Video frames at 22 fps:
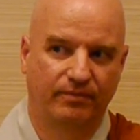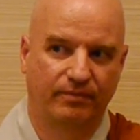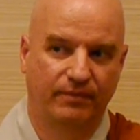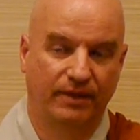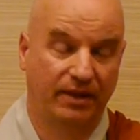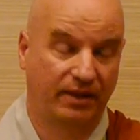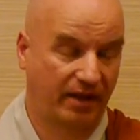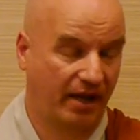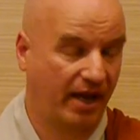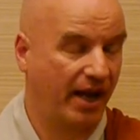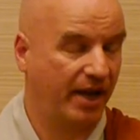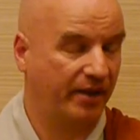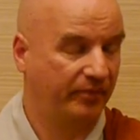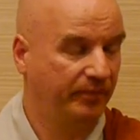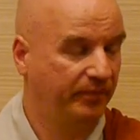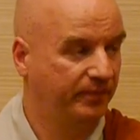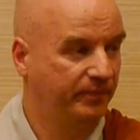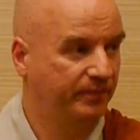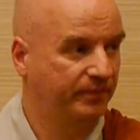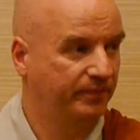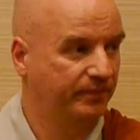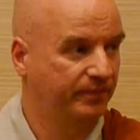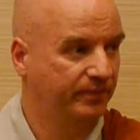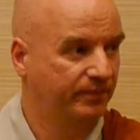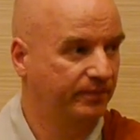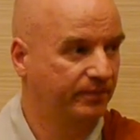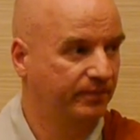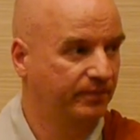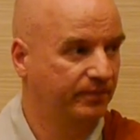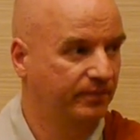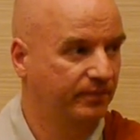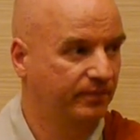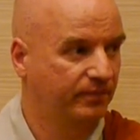It can
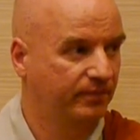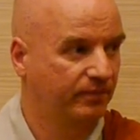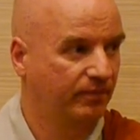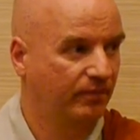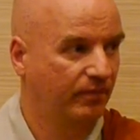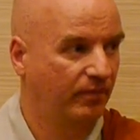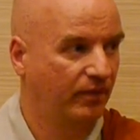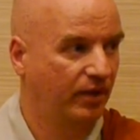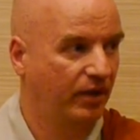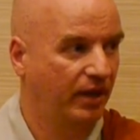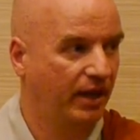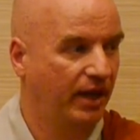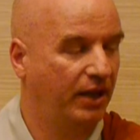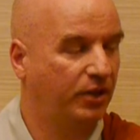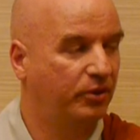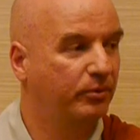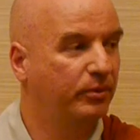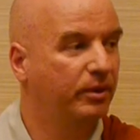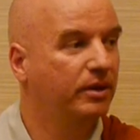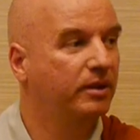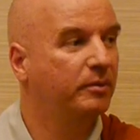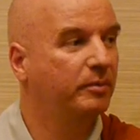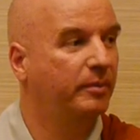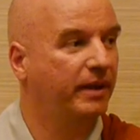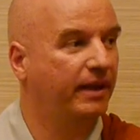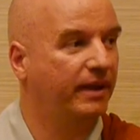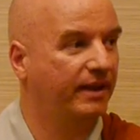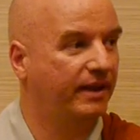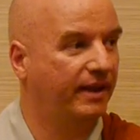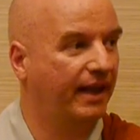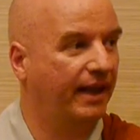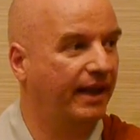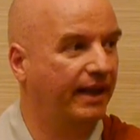it will be
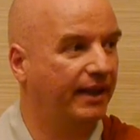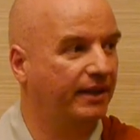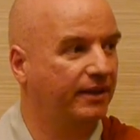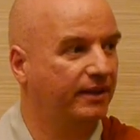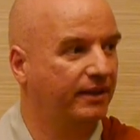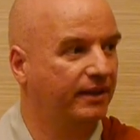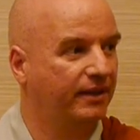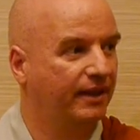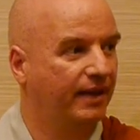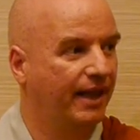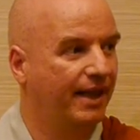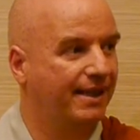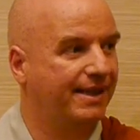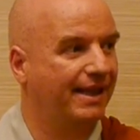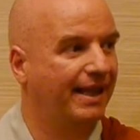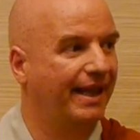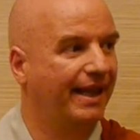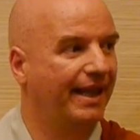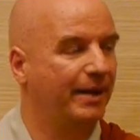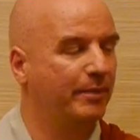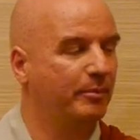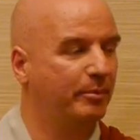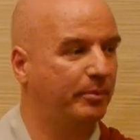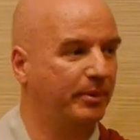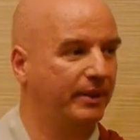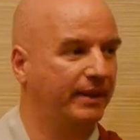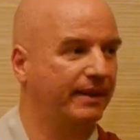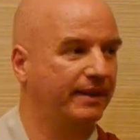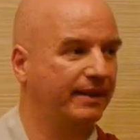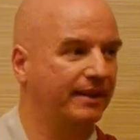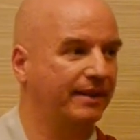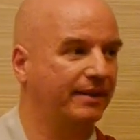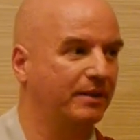there as an
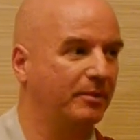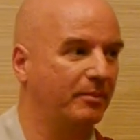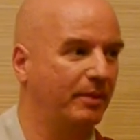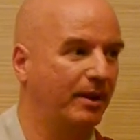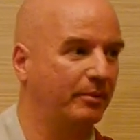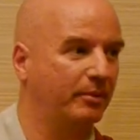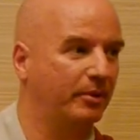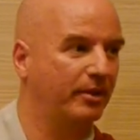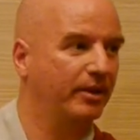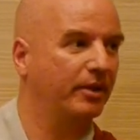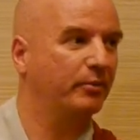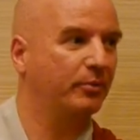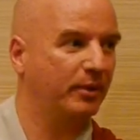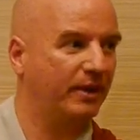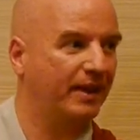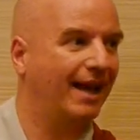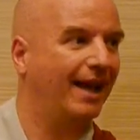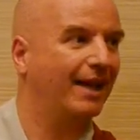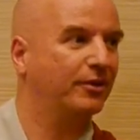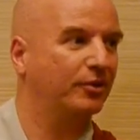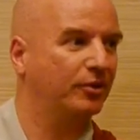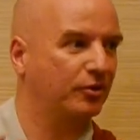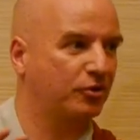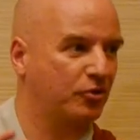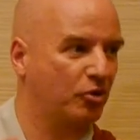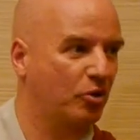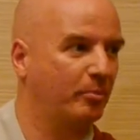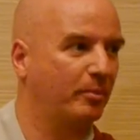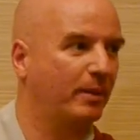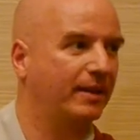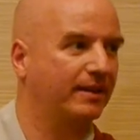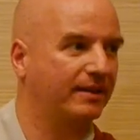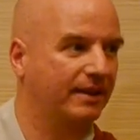imprint in the memory without the
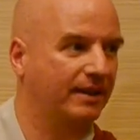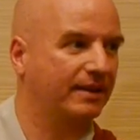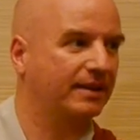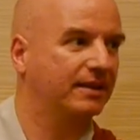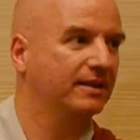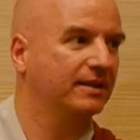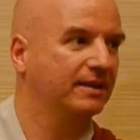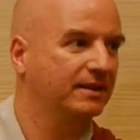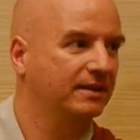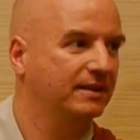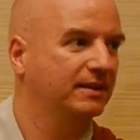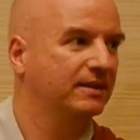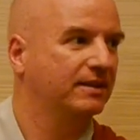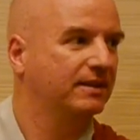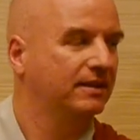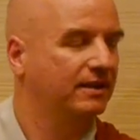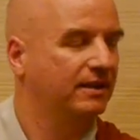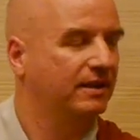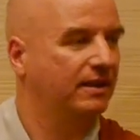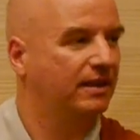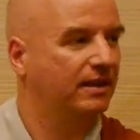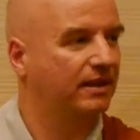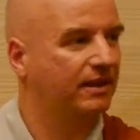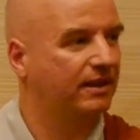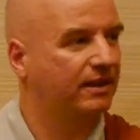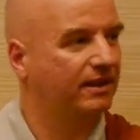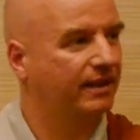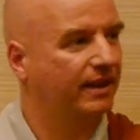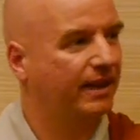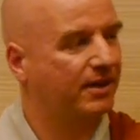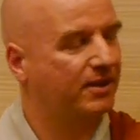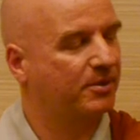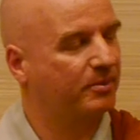traumatic uh,
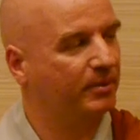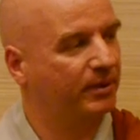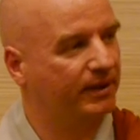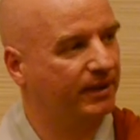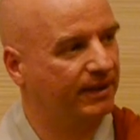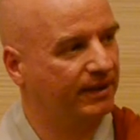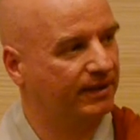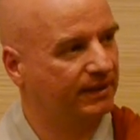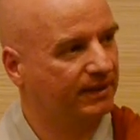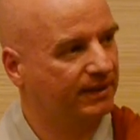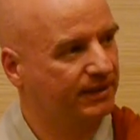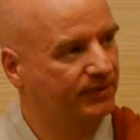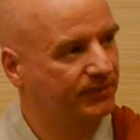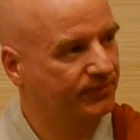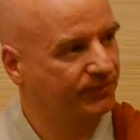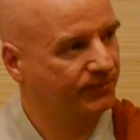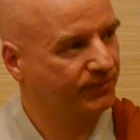experience.